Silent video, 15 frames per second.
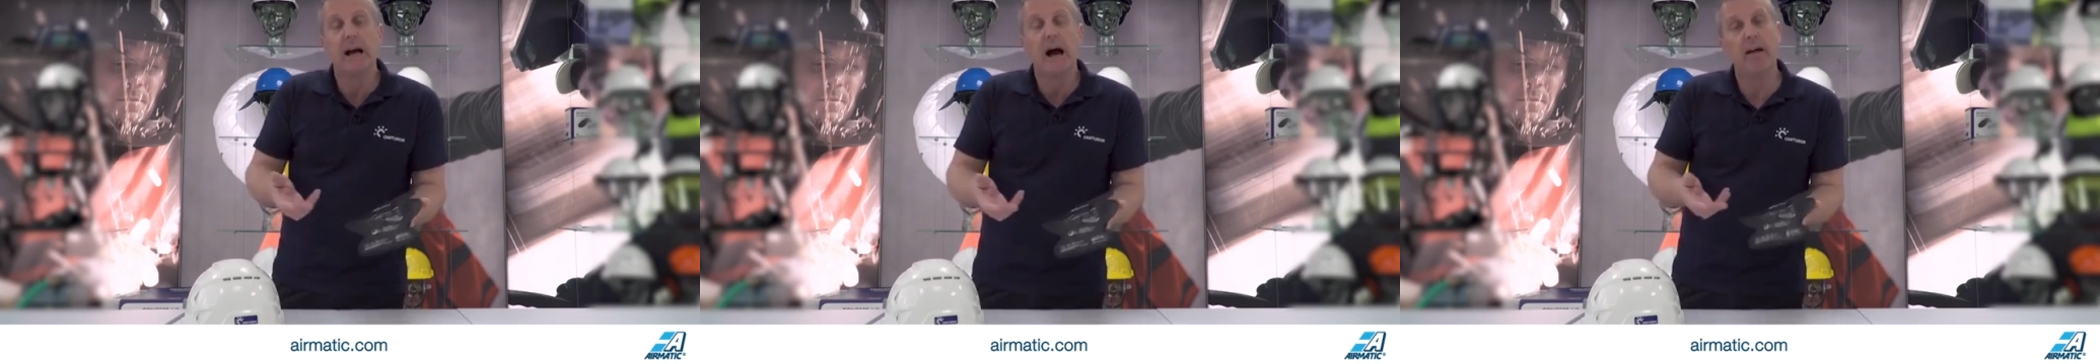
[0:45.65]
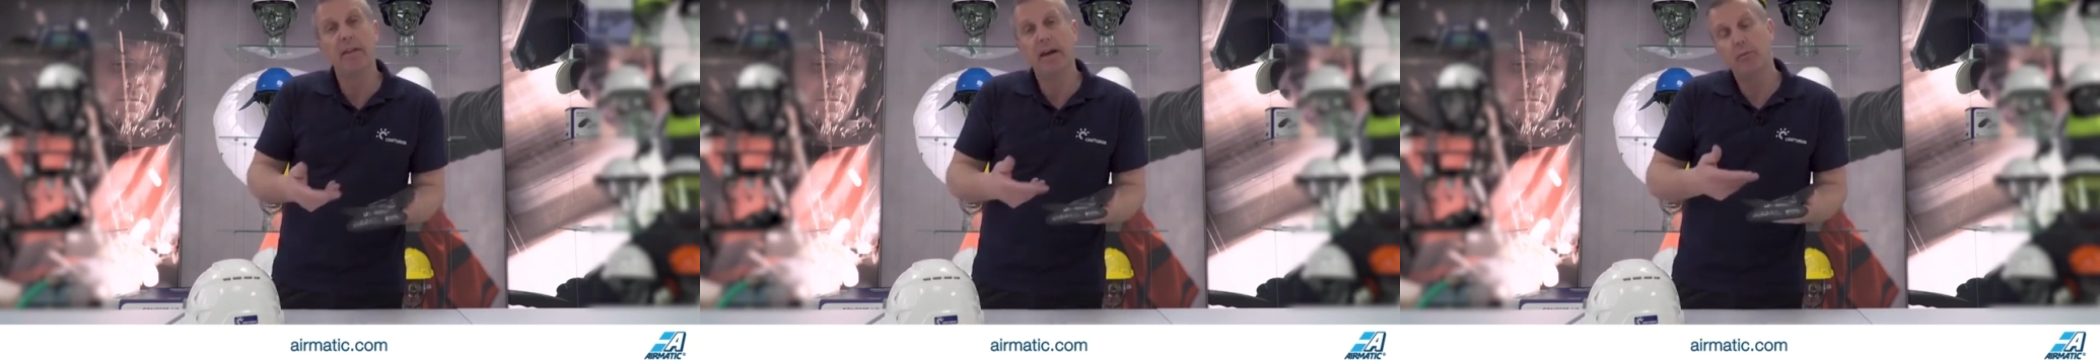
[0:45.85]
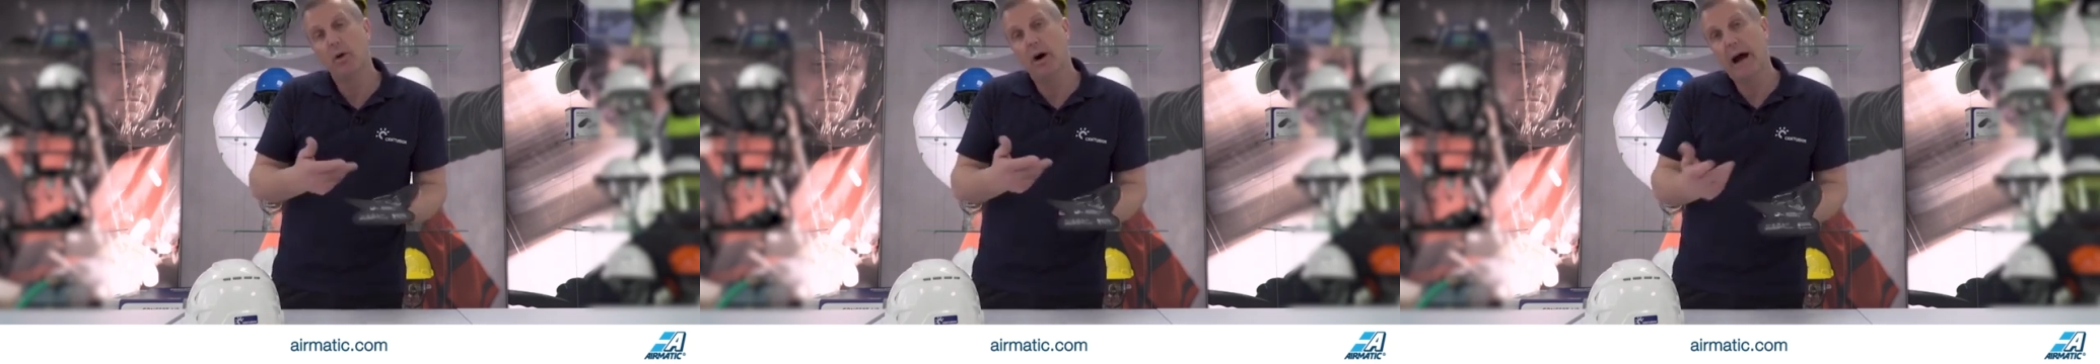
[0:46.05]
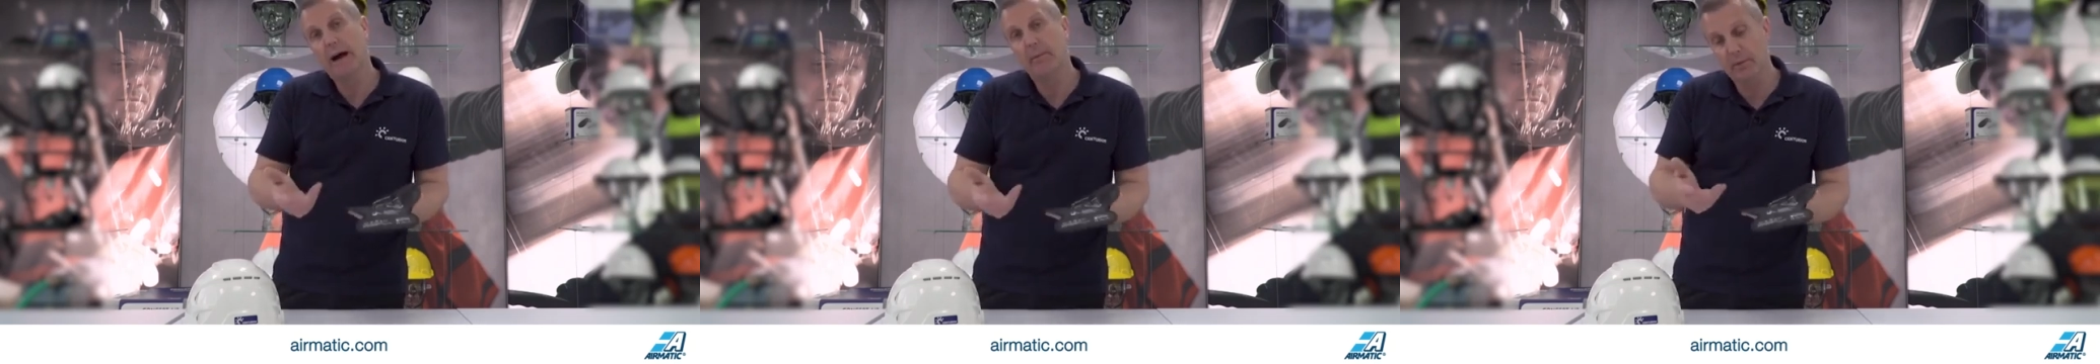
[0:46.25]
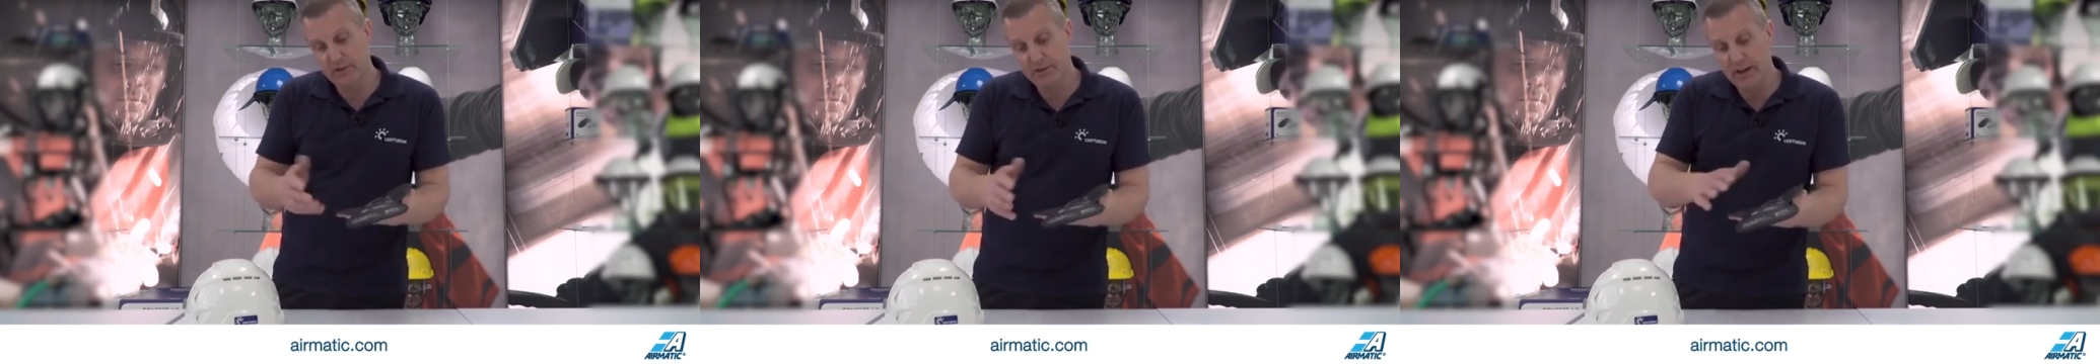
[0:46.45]
And then what
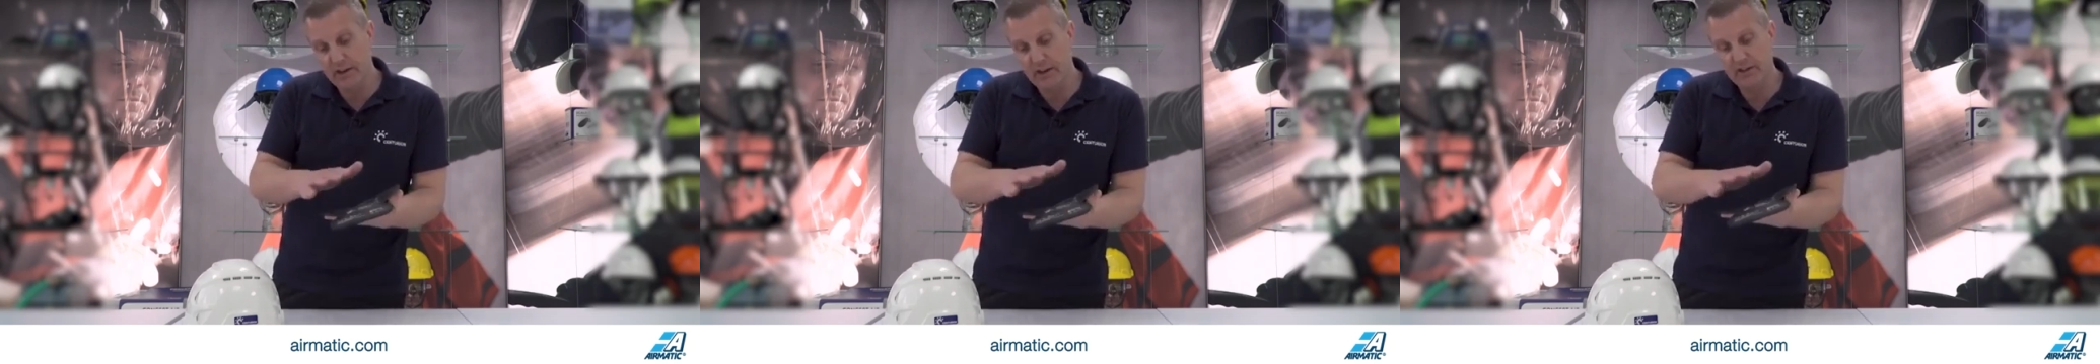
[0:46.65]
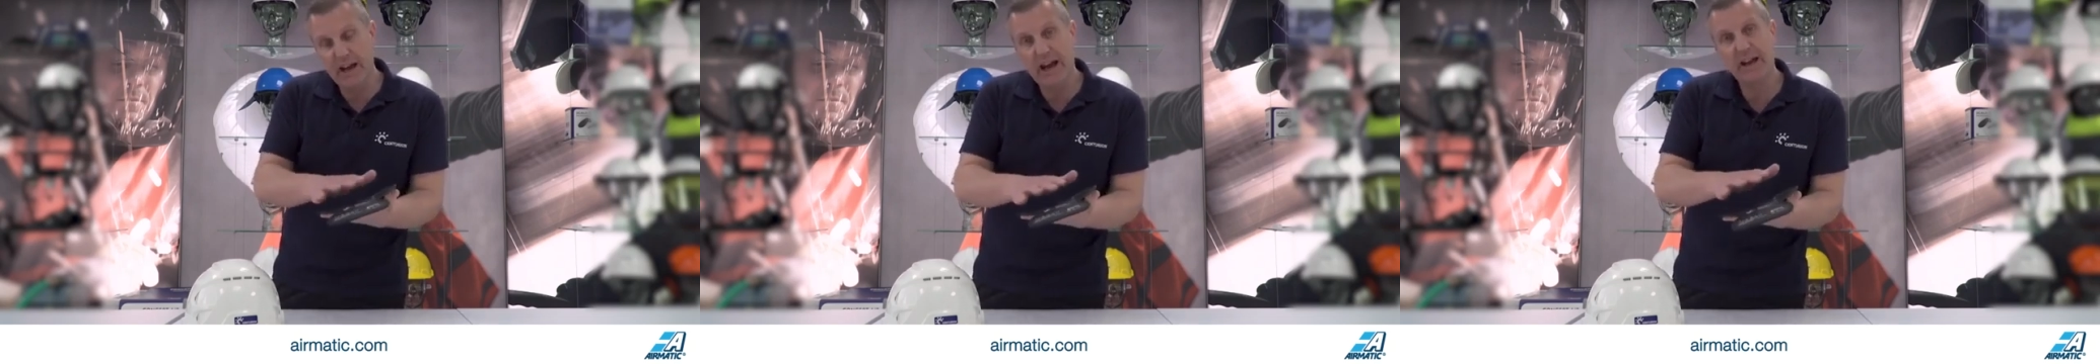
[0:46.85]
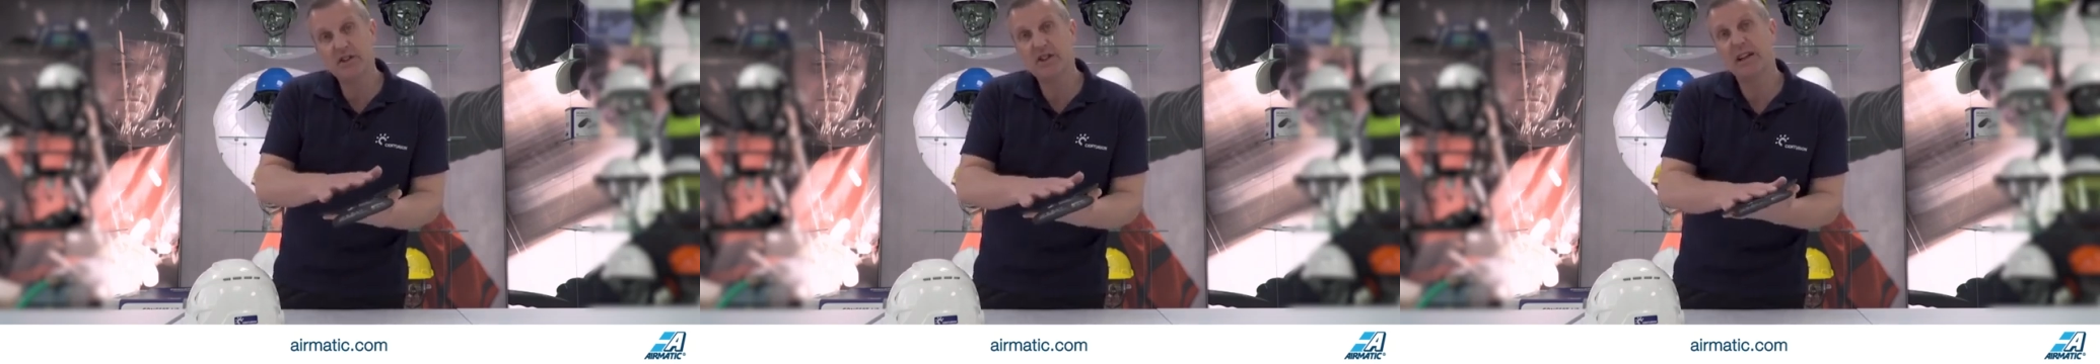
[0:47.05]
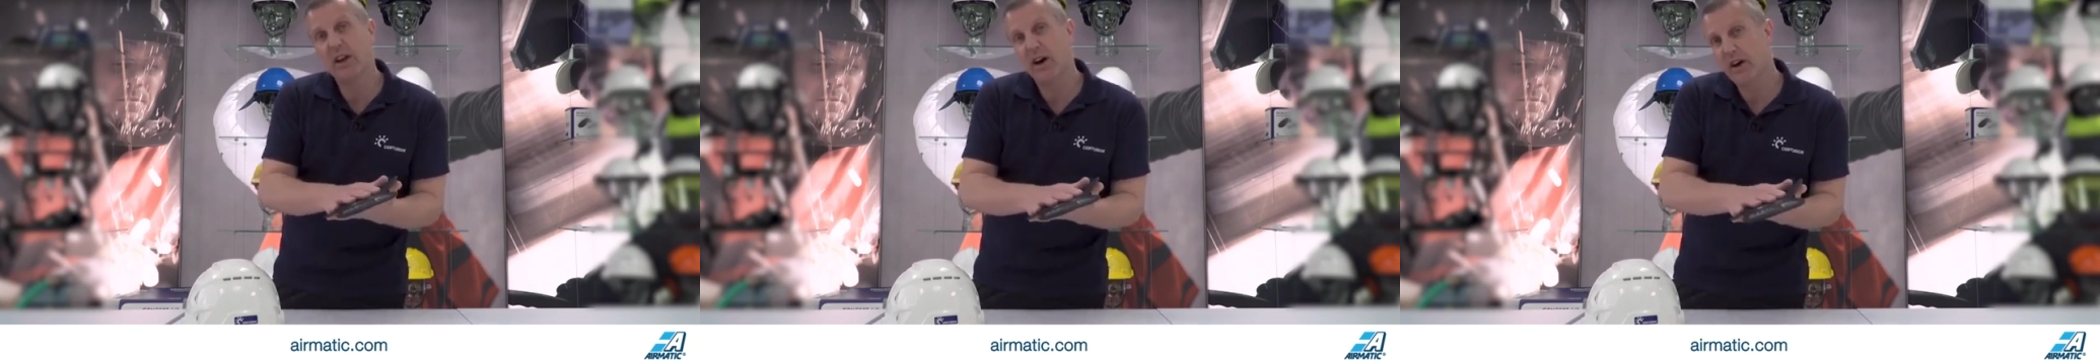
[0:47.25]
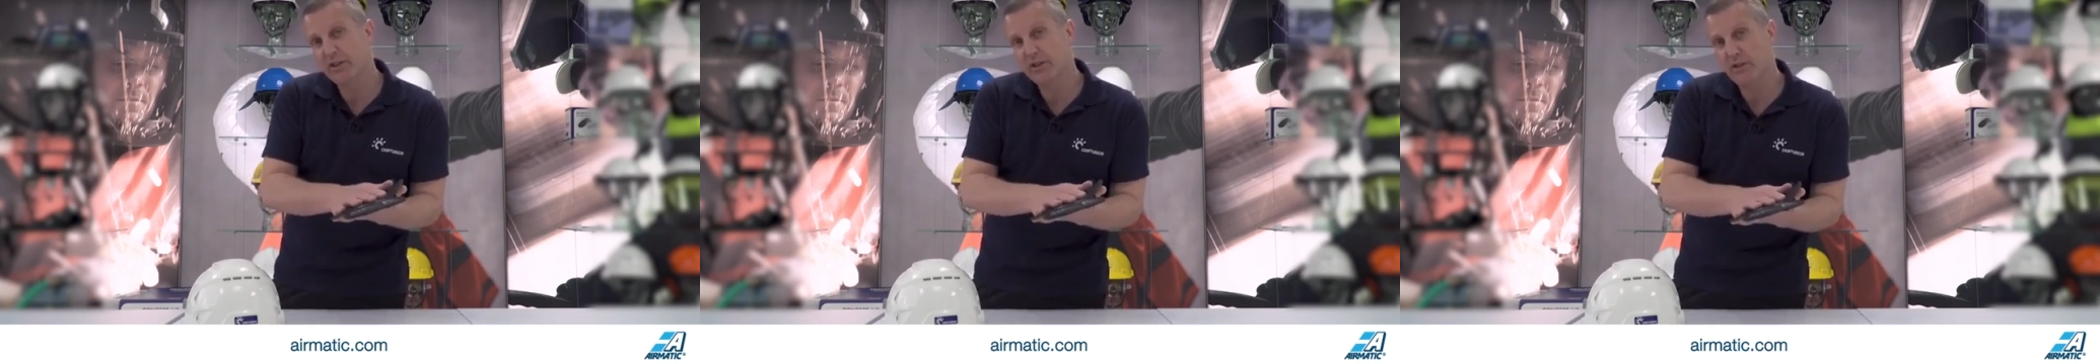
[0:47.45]
happens then is it actually
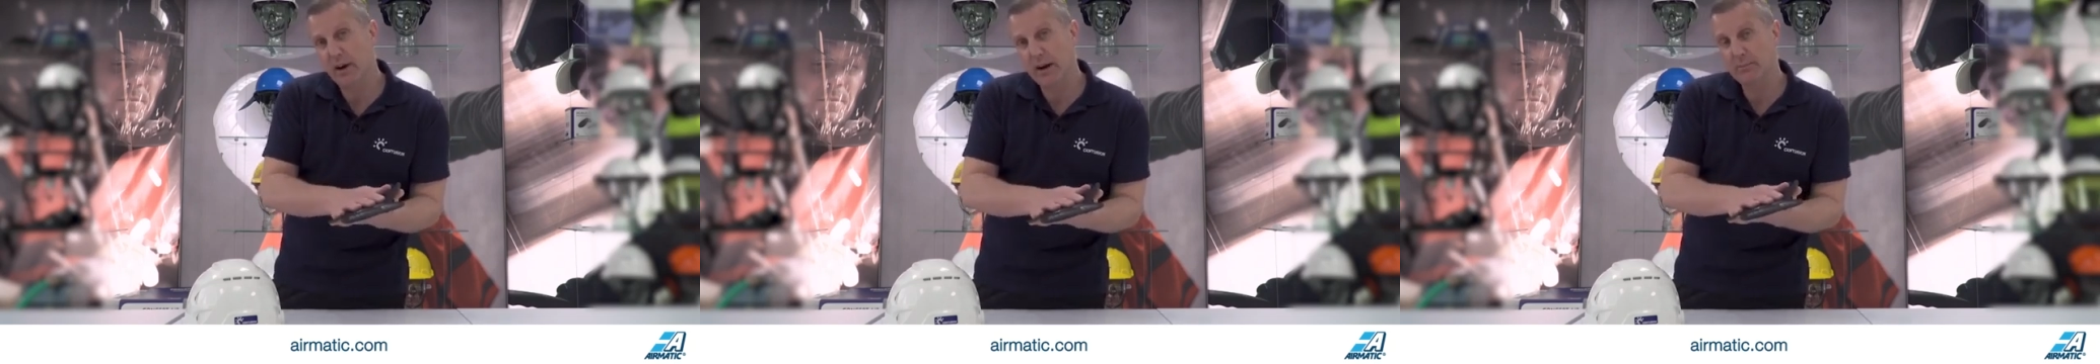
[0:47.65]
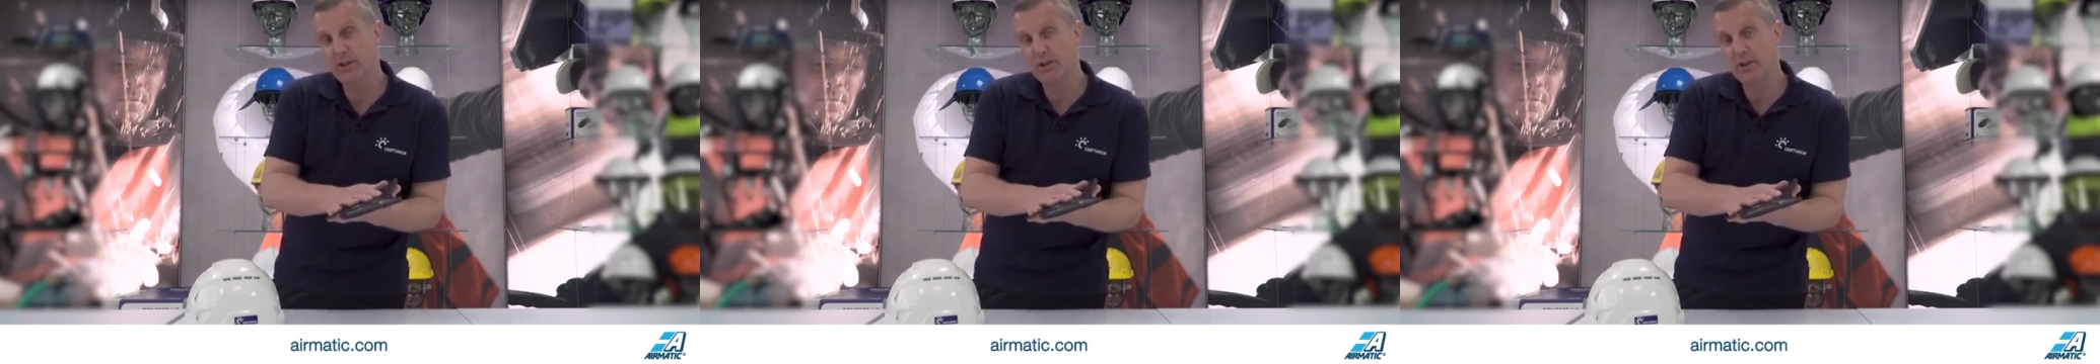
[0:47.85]
lasts for up